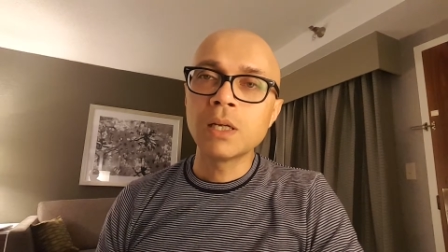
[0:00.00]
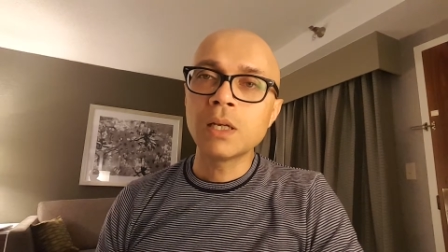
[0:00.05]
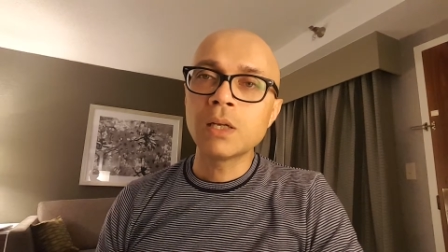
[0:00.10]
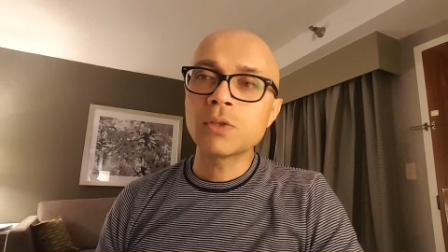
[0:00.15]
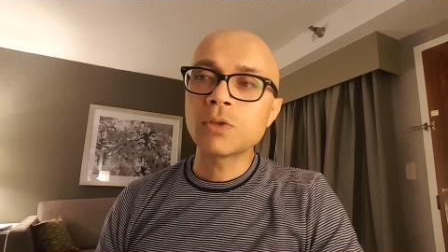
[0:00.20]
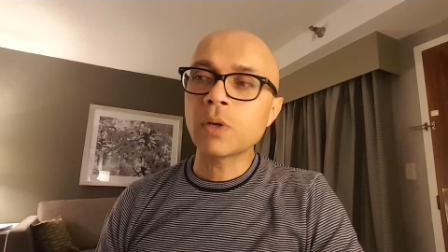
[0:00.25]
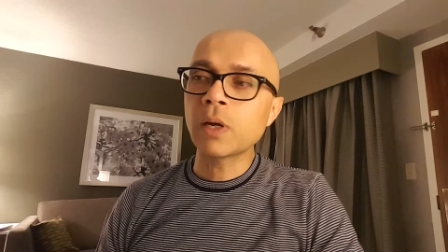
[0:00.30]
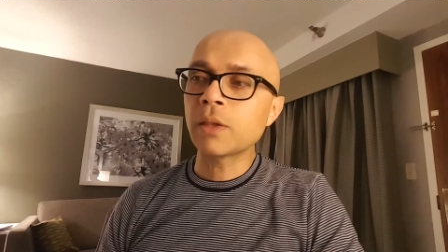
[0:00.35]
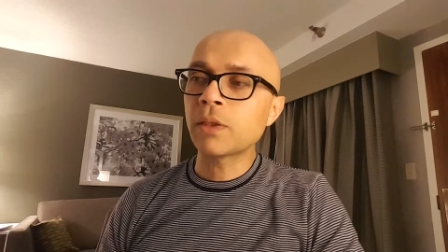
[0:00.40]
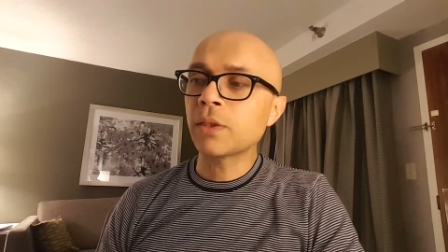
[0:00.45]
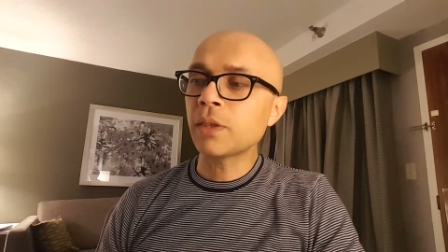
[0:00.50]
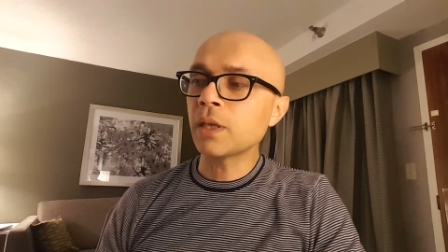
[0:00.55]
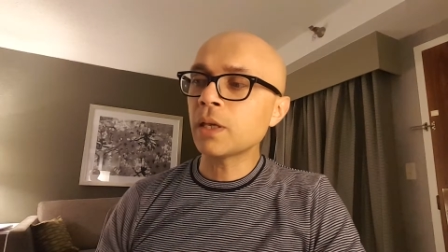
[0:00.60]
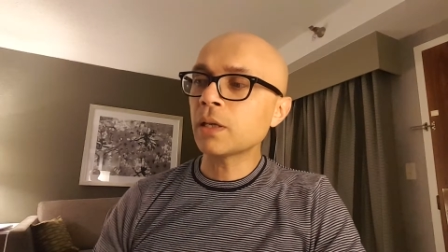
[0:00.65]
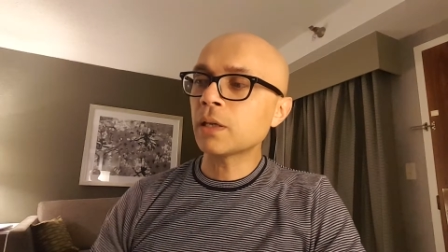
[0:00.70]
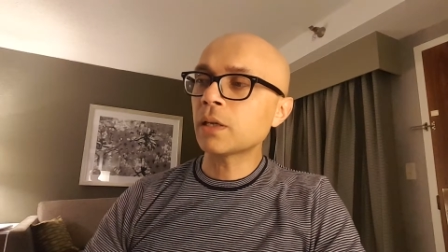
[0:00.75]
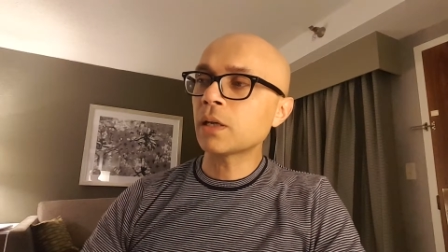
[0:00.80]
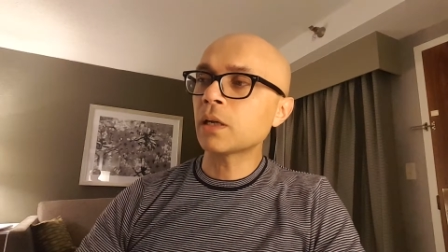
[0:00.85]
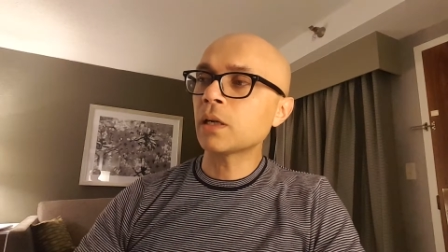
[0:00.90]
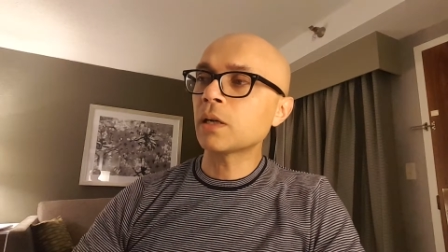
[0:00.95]
So I
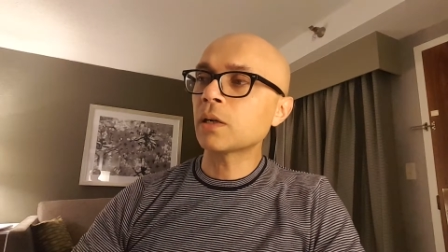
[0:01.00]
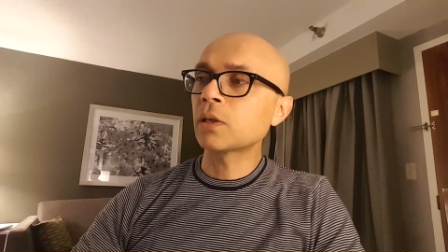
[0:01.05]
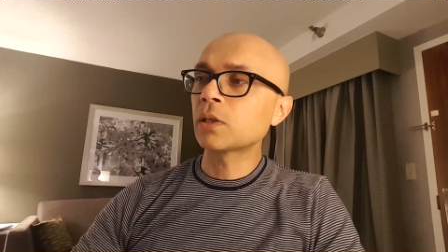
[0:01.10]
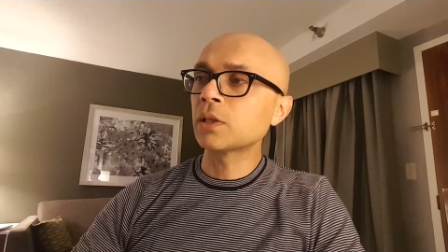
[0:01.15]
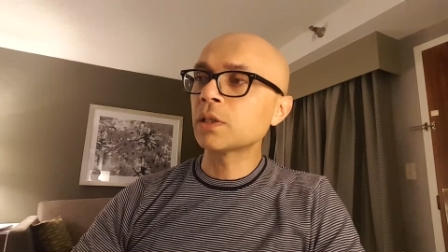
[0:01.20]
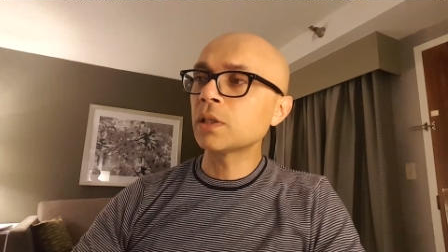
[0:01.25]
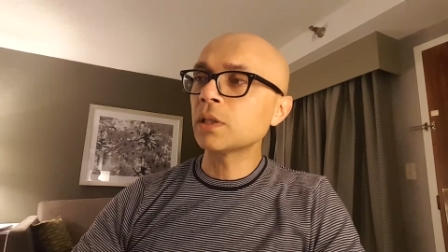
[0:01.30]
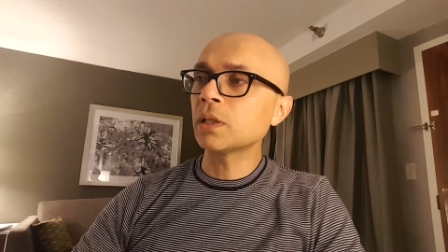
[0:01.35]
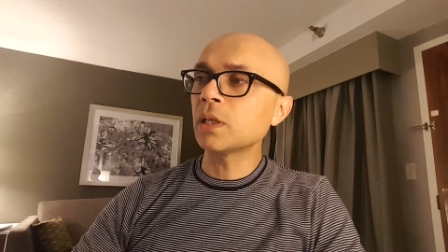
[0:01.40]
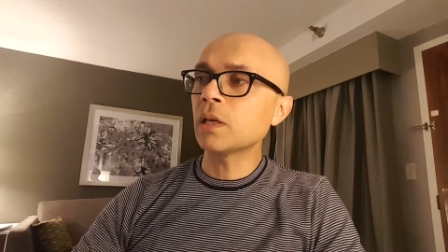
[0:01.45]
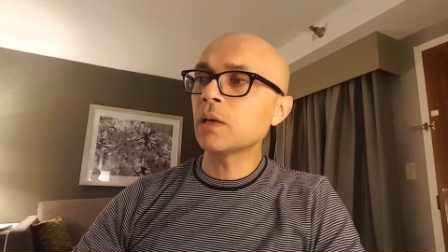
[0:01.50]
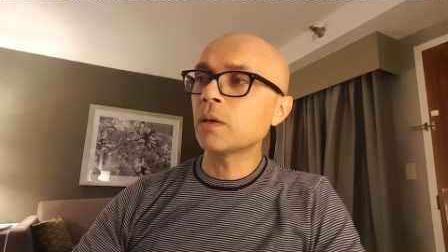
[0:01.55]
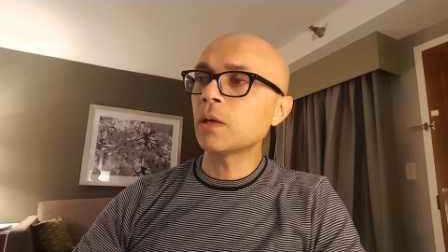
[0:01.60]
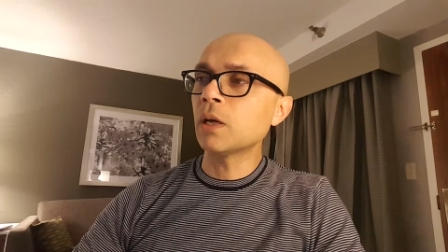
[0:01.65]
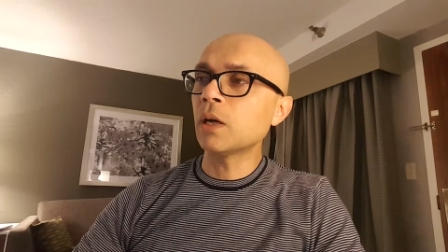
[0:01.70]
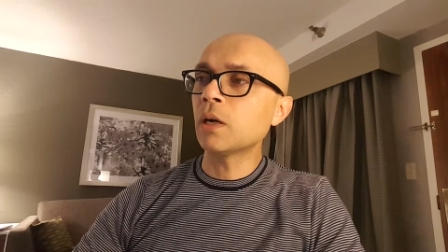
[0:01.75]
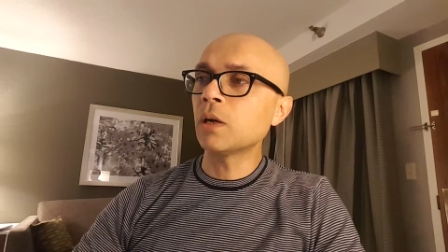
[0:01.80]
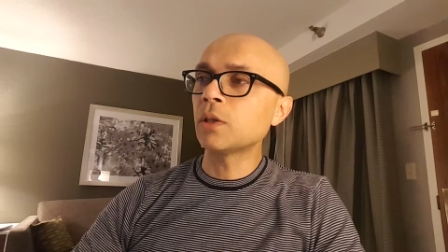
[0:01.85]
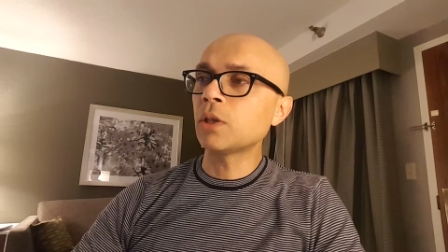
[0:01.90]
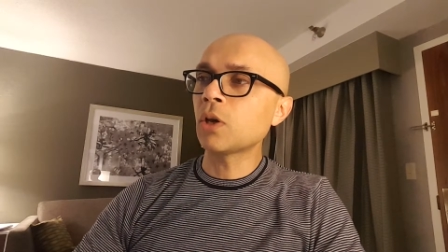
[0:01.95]
think clearly
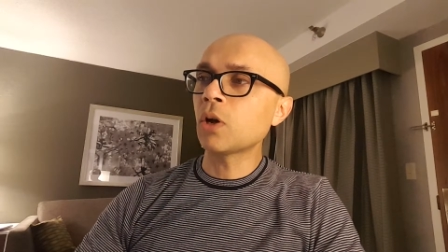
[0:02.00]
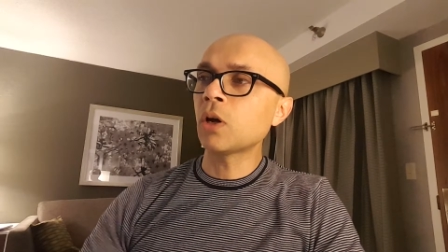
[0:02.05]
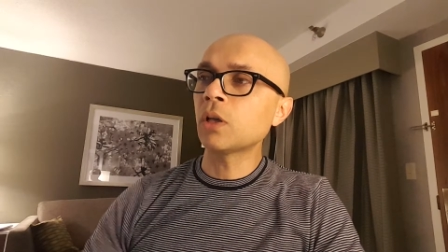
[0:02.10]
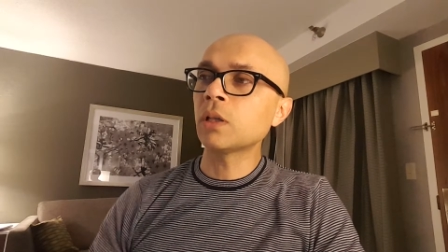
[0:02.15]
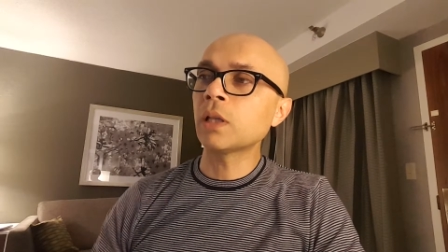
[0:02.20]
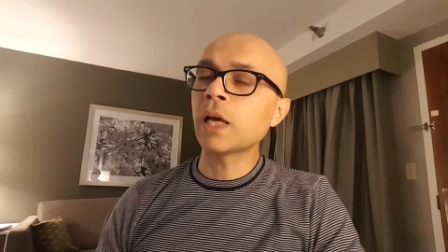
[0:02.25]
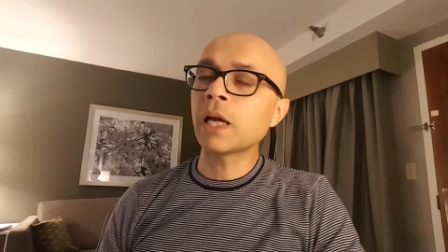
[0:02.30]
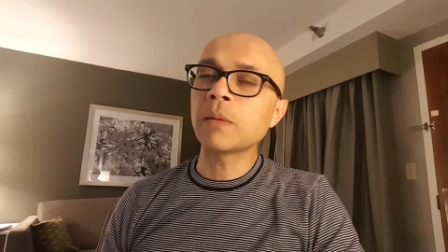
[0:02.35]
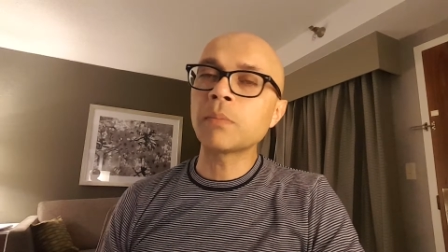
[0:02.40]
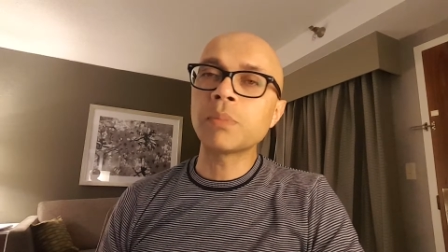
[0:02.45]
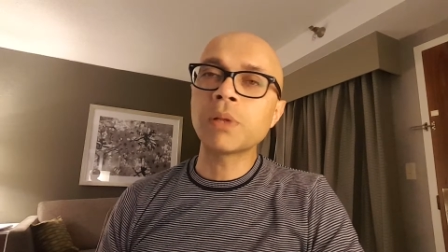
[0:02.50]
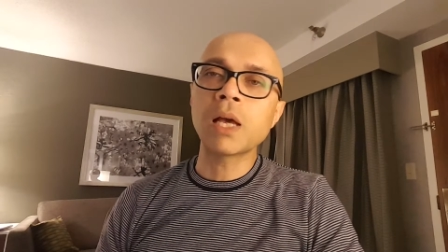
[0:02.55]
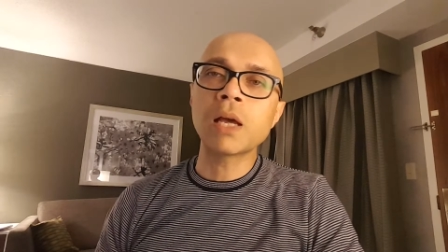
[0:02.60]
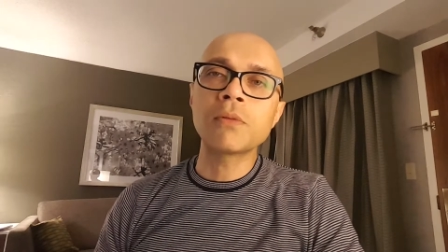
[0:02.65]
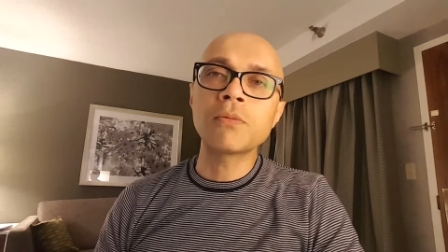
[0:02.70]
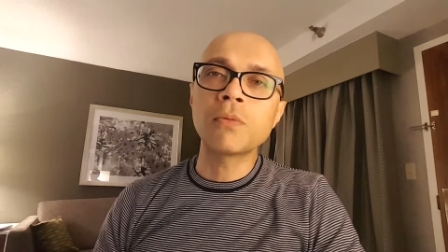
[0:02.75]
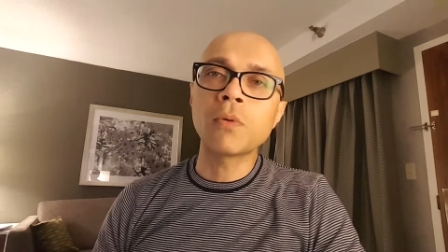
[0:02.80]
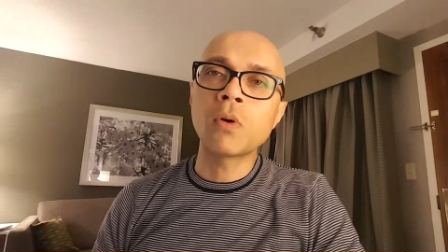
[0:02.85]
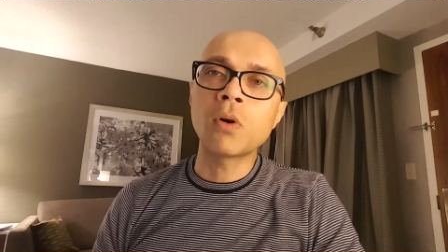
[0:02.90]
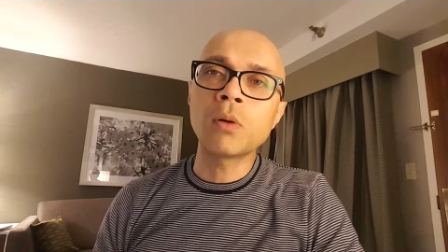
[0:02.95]
the online
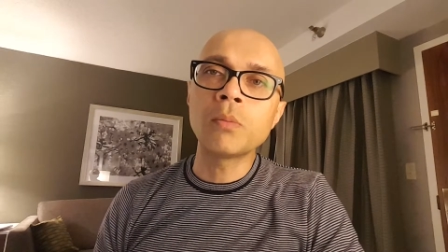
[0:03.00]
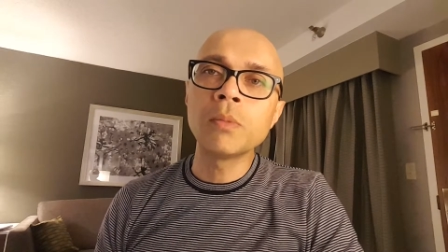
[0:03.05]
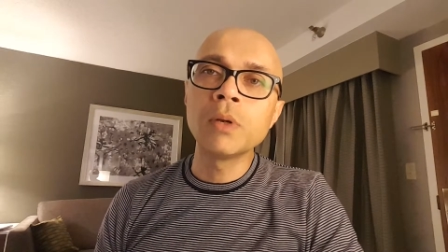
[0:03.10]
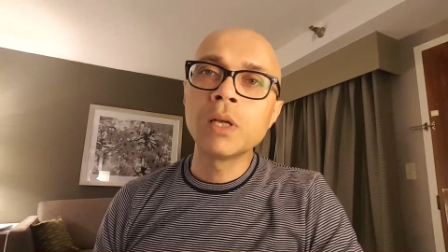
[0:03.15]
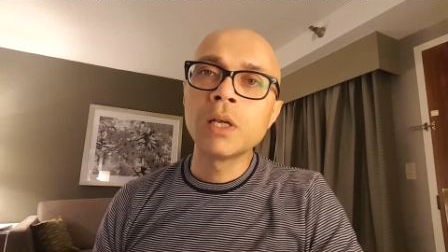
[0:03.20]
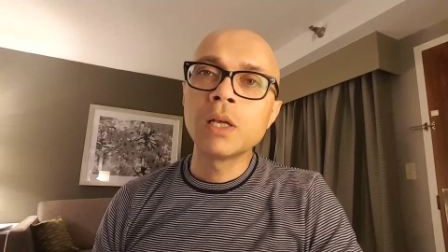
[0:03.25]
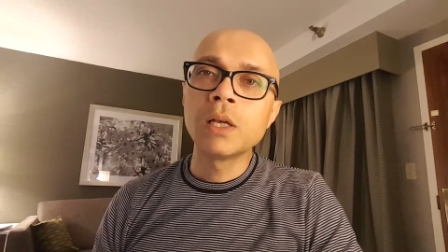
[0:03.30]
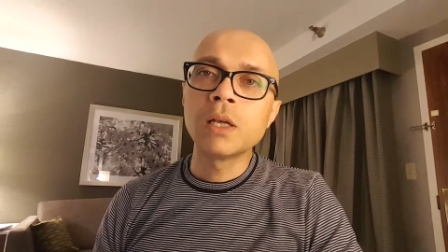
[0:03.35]
platform